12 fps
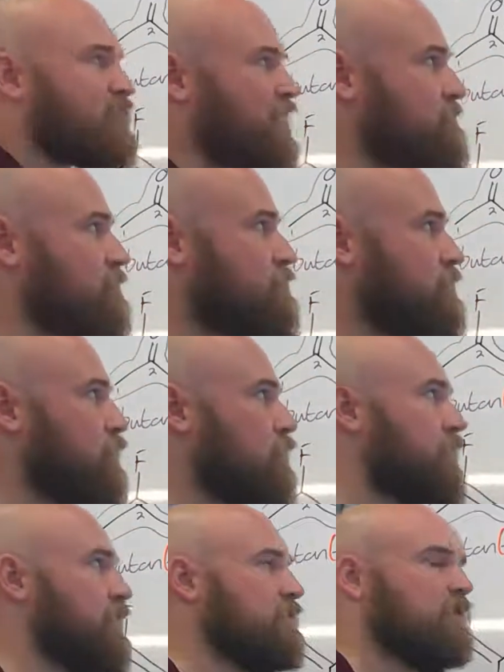the general
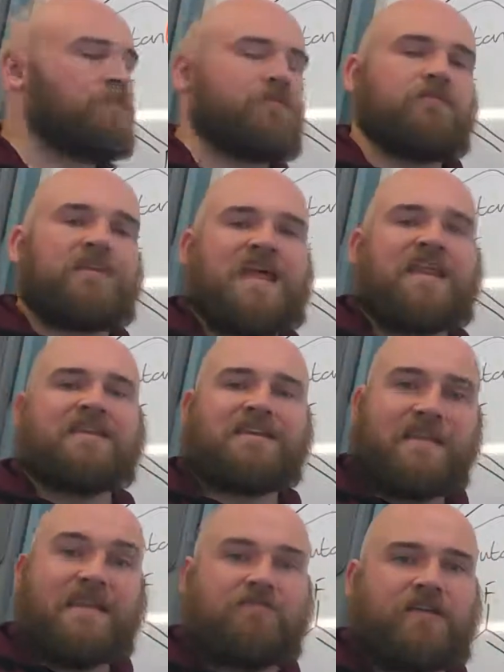rule that you number from the end
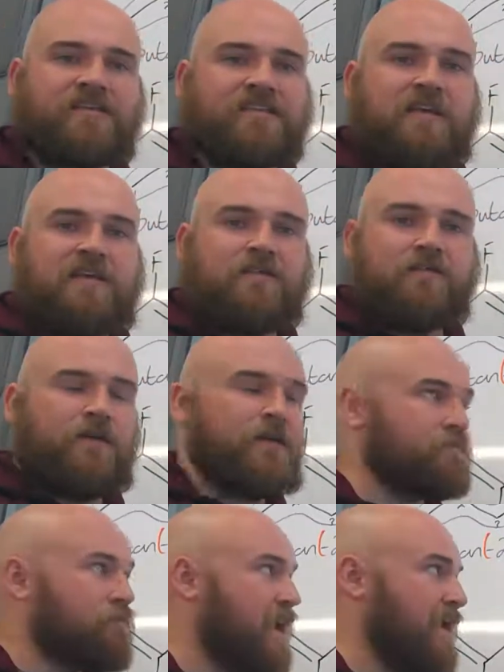nearest the
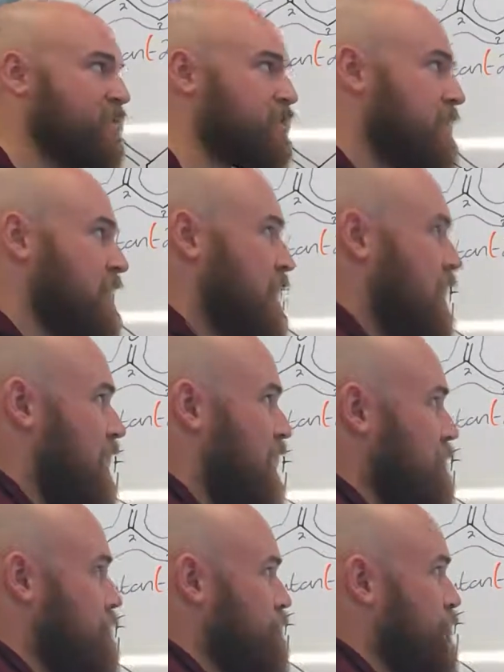first branch.
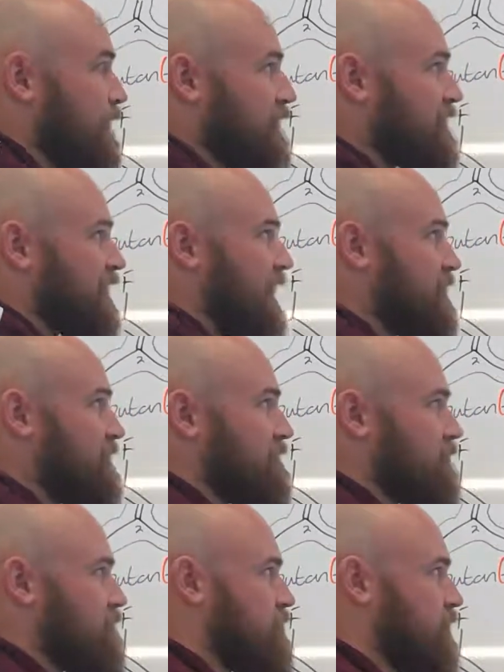But in this
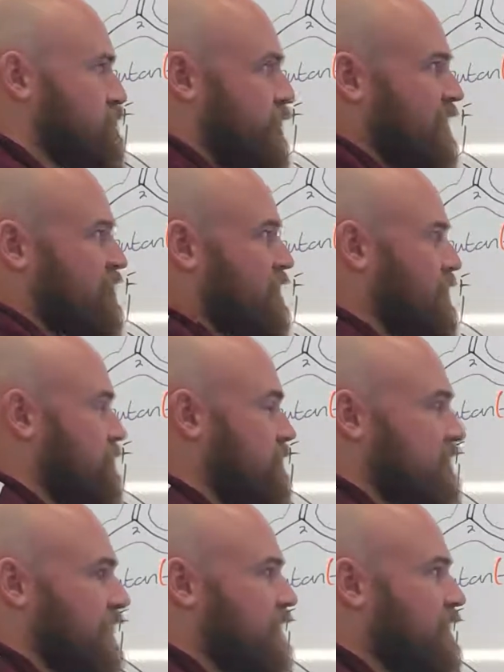case, there's branches on
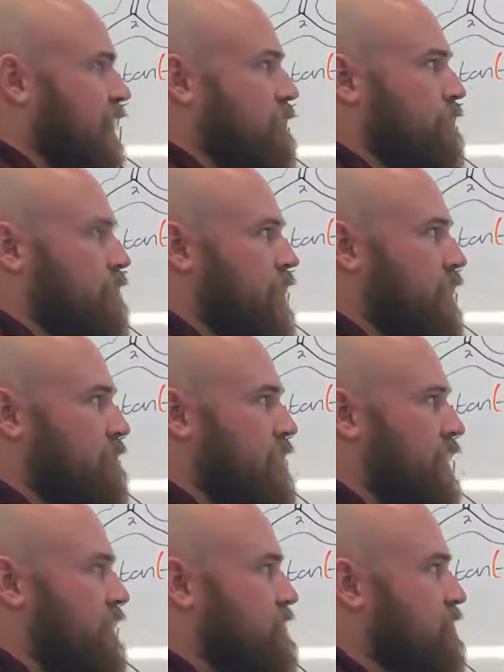the second carbon from either
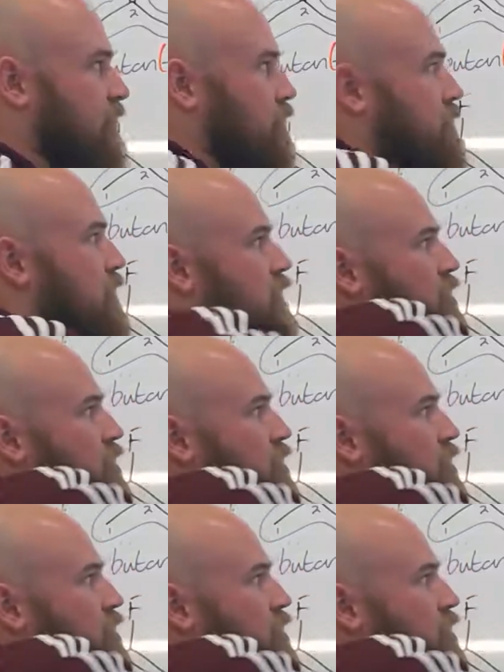end. So